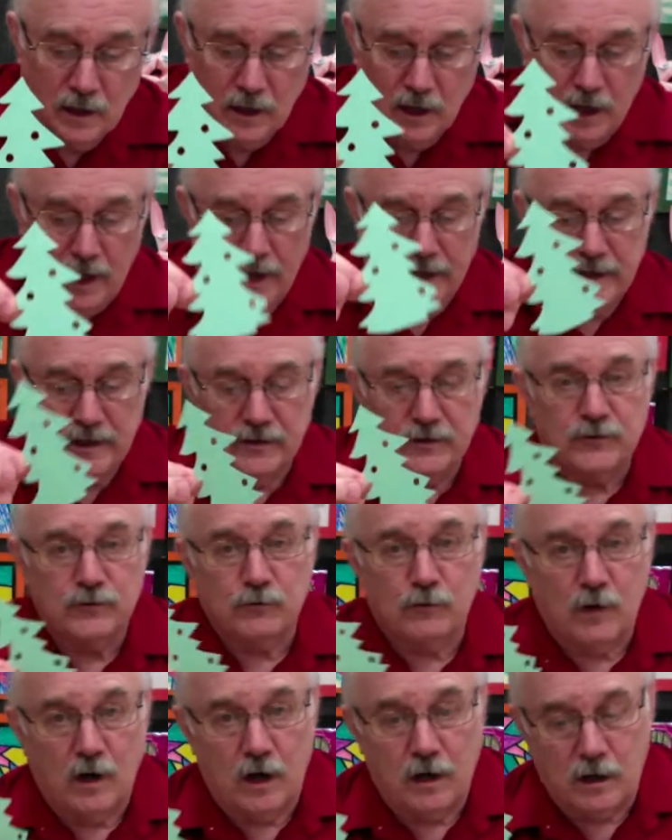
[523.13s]
I can
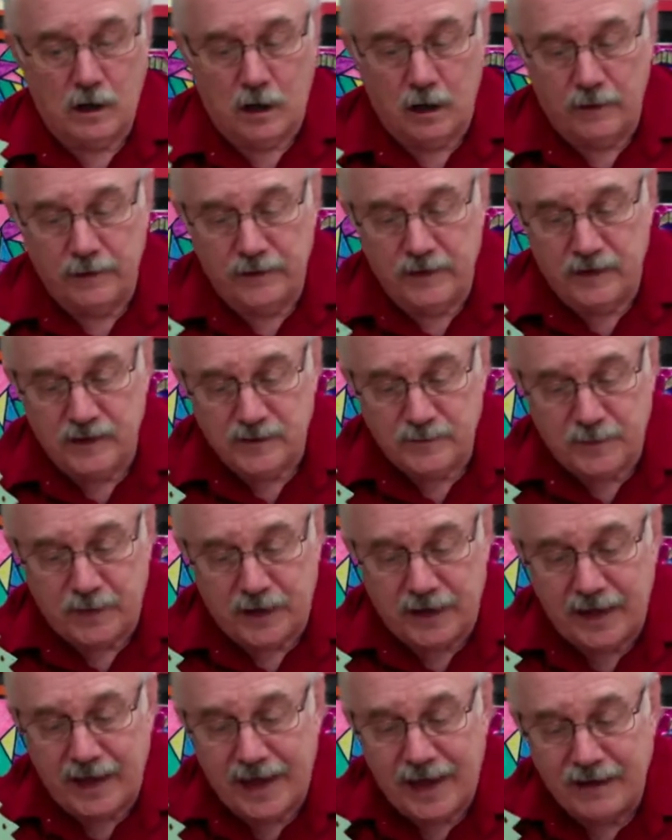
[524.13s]
draw on this, but I
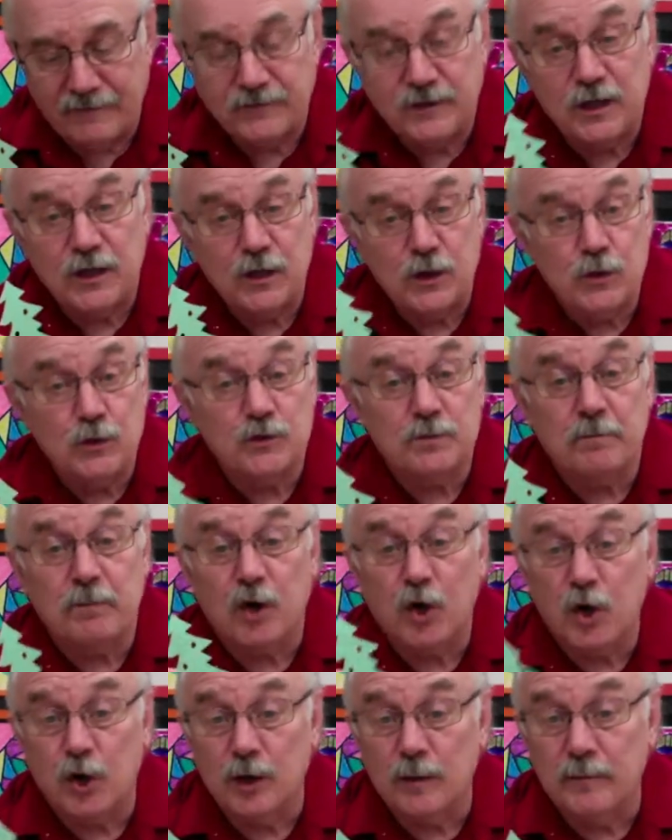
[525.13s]
have to use
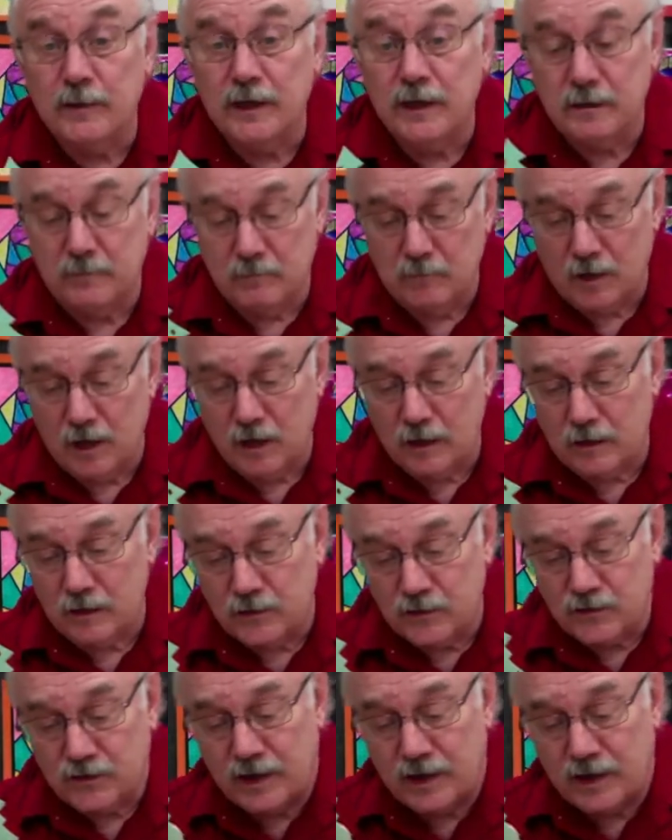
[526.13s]
permanent markers.